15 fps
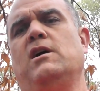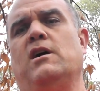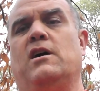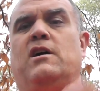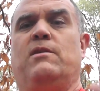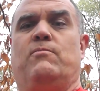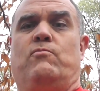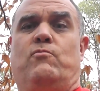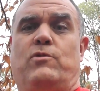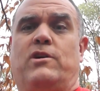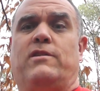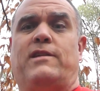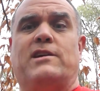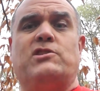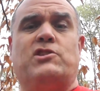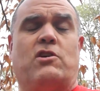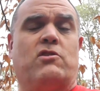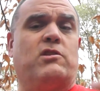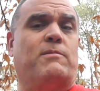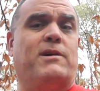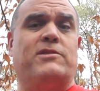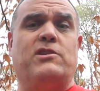Well, that's
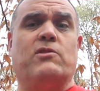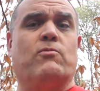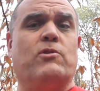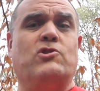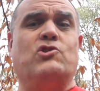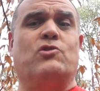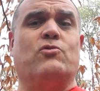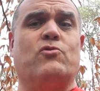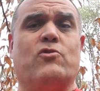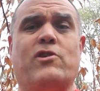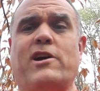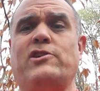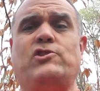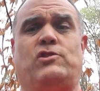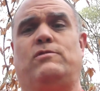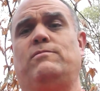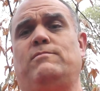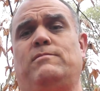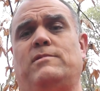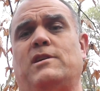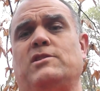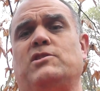talking about the original creation.
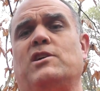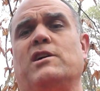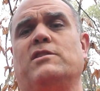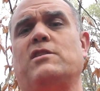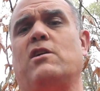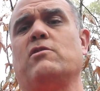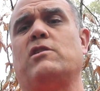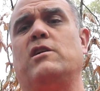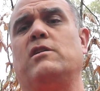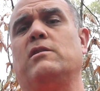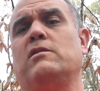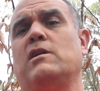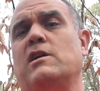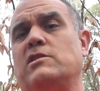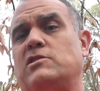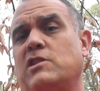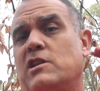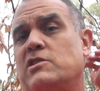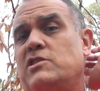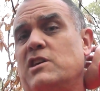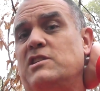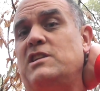That's not talking, it
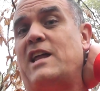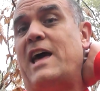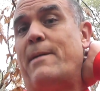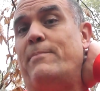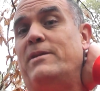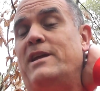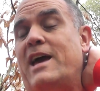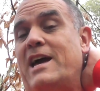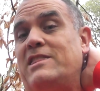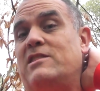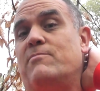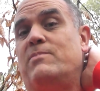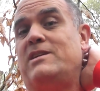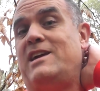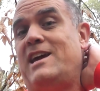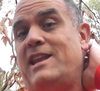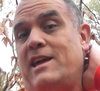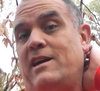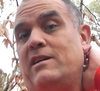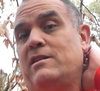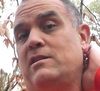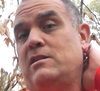says it happened at the
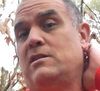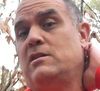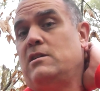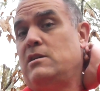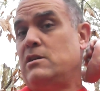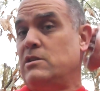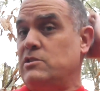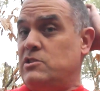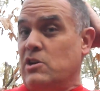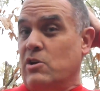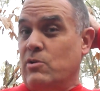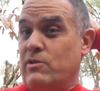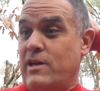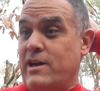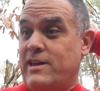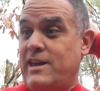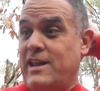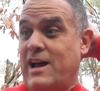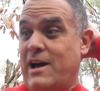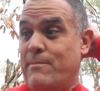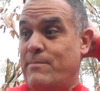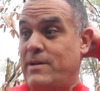beginning. So that
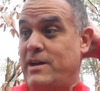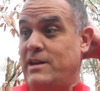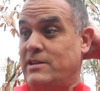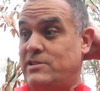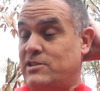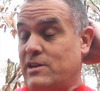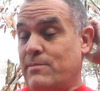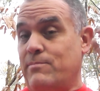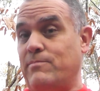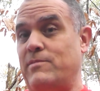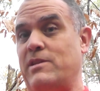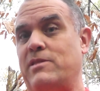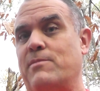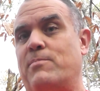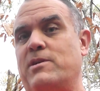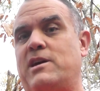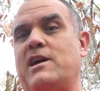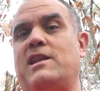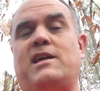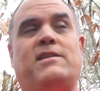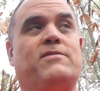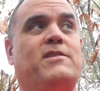cannot be the
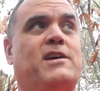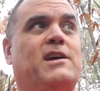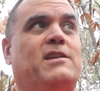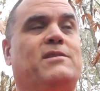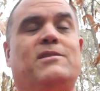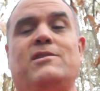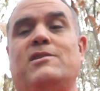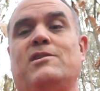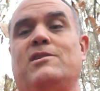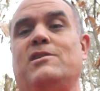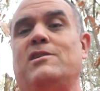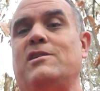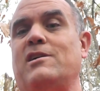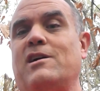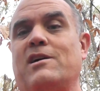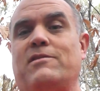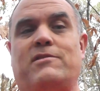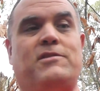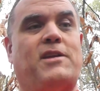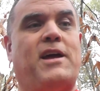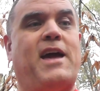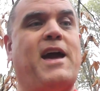beginning then
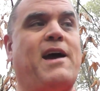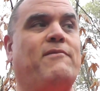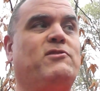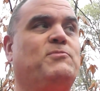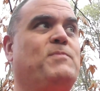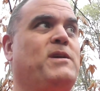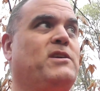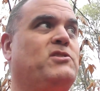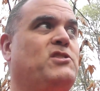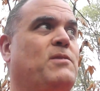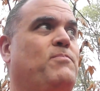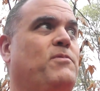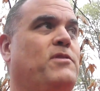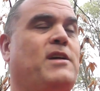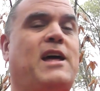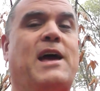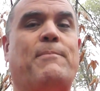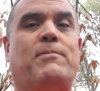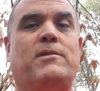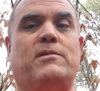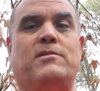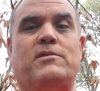that they have as being something that
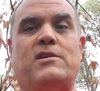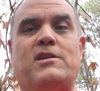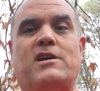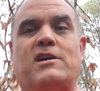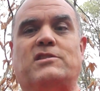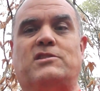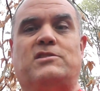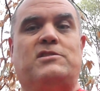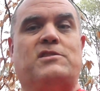happened as